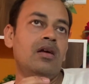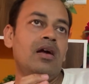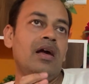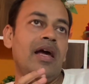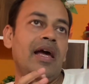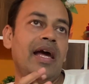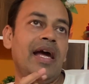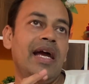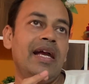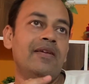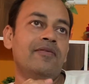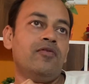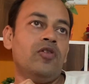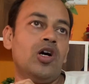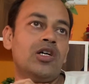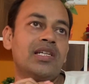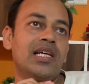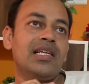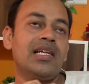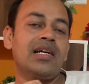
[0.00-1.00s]
and
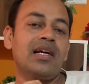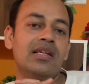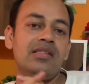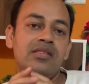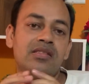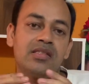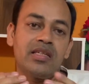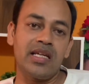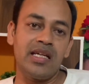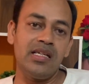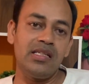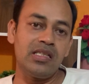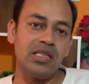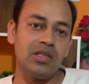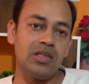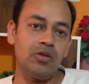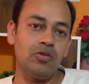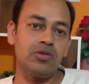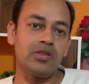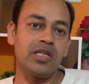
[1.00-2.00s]
what are the constraints
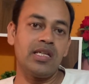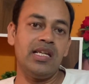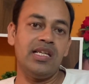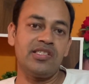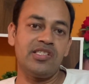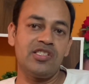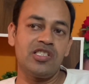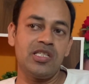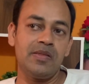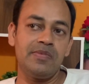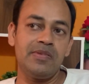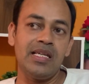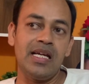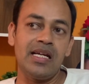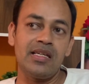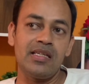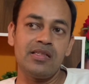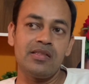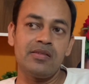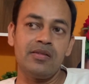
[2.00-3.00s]
in those relationships.
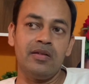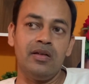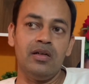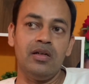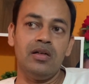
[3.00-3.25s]
That is